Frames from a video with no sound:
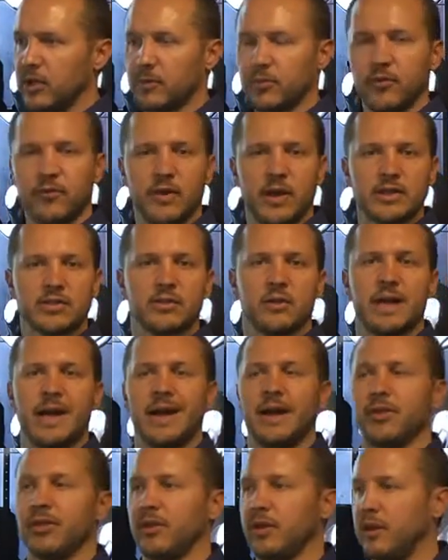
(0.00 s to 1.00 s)
professional
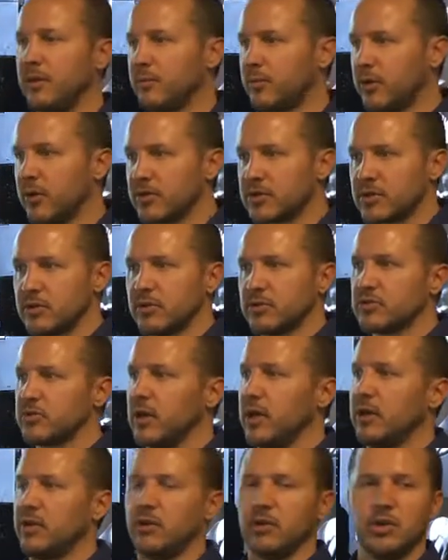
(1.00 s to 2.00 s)
athlete, personal
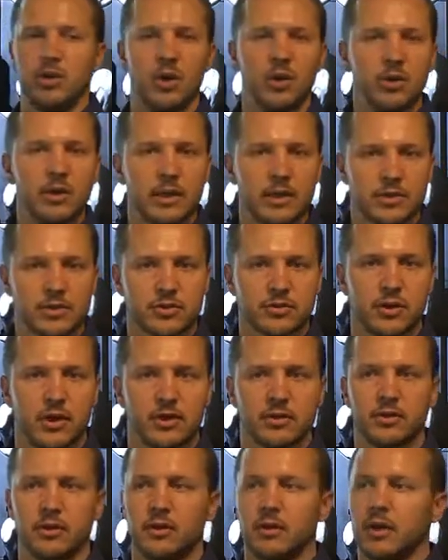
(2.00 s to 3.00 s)
trainer, yoga
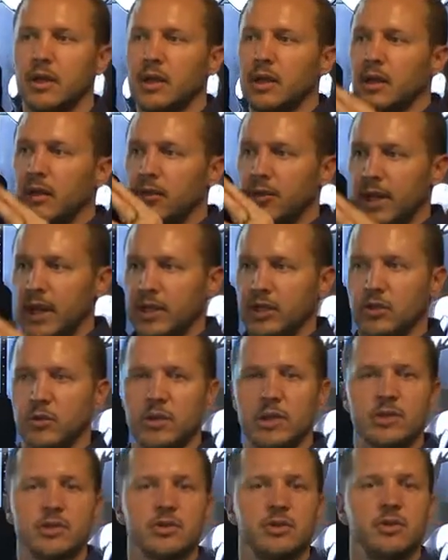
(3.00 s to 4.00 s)
instructor that you
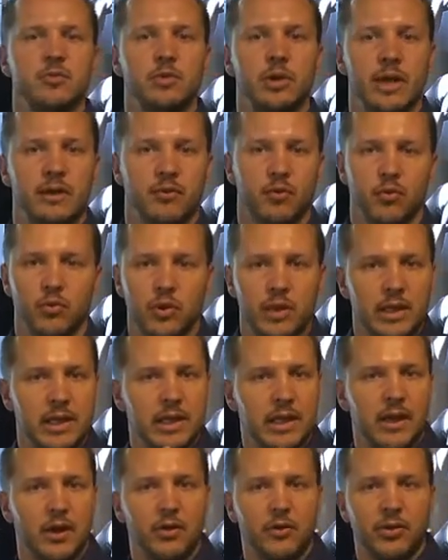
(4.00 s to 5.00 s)
would assume would have a
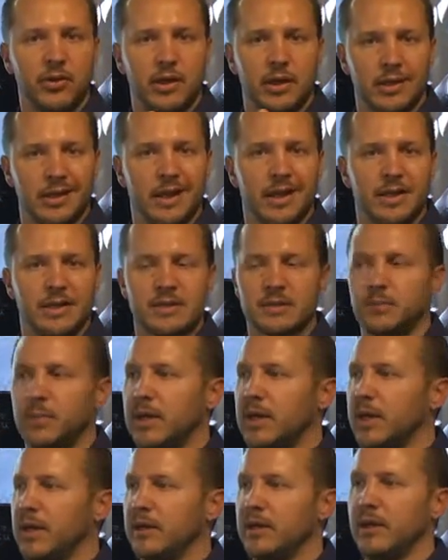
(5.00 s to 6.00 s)
really healthy aligned
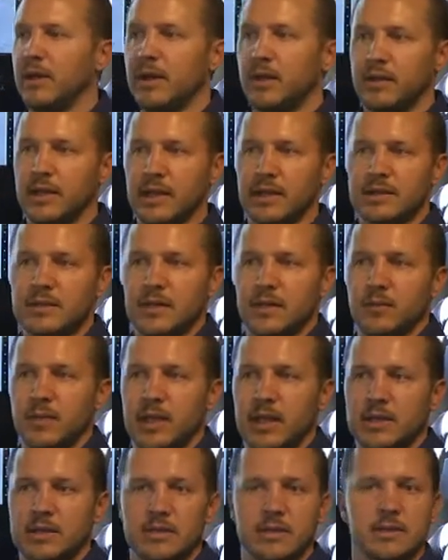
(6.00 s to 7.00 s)
spine, that in some
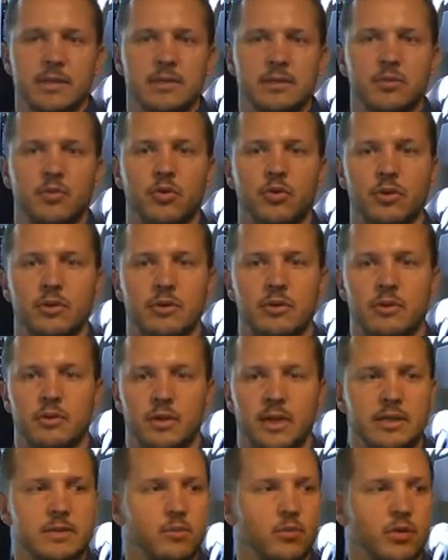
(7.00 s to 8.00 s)
cases it's
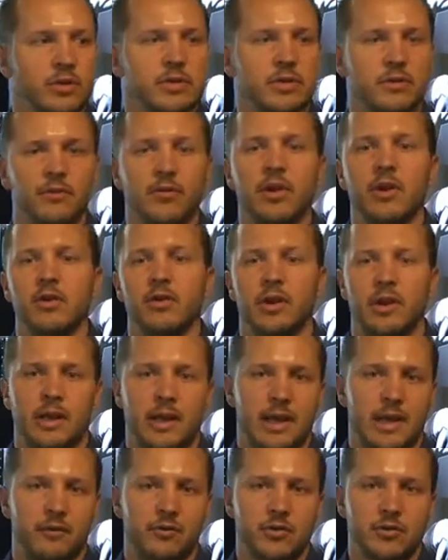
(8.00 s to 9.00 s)
more severe than an
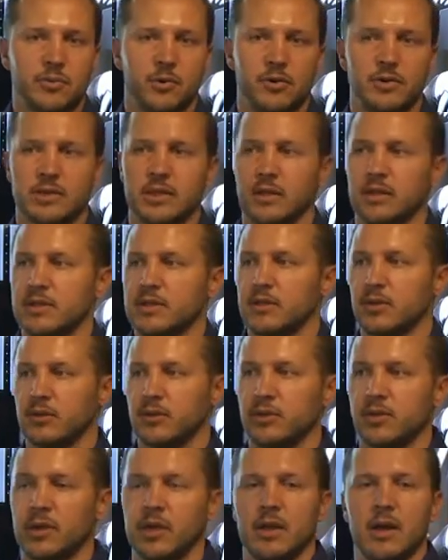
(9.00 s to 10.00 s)
average person because they're
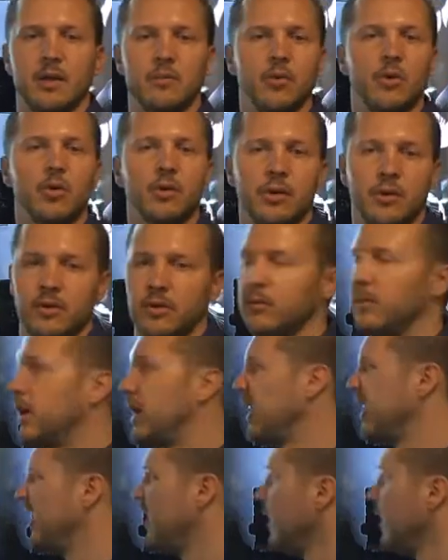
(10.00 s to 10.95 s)
doing a lot more with their body.